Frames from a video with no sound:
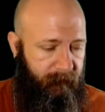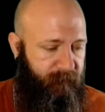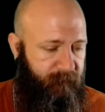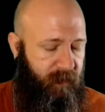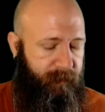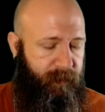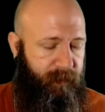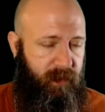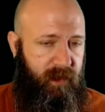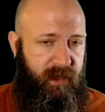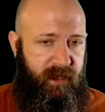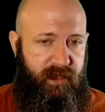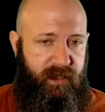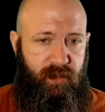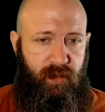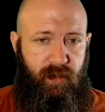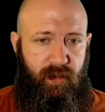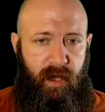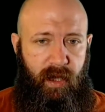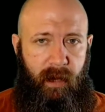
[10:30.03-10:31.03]
the
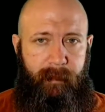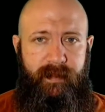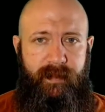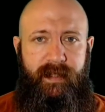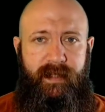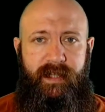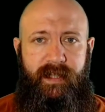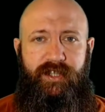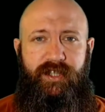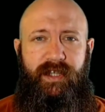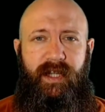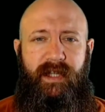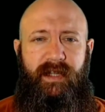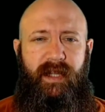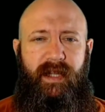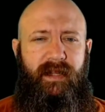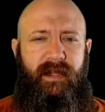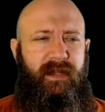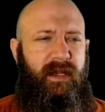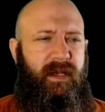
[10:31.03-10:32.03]
political opposition,
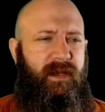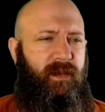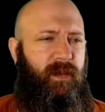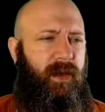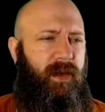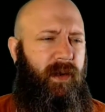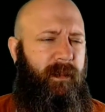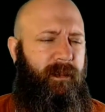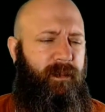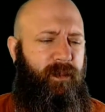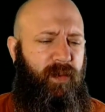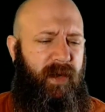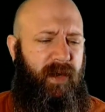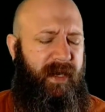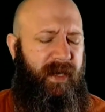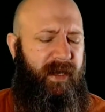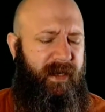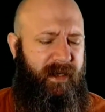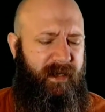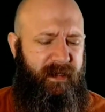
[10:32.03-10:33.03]
and
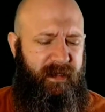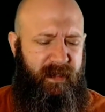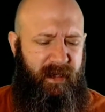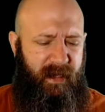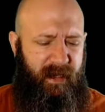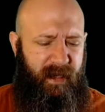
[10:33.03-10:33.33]
bringing in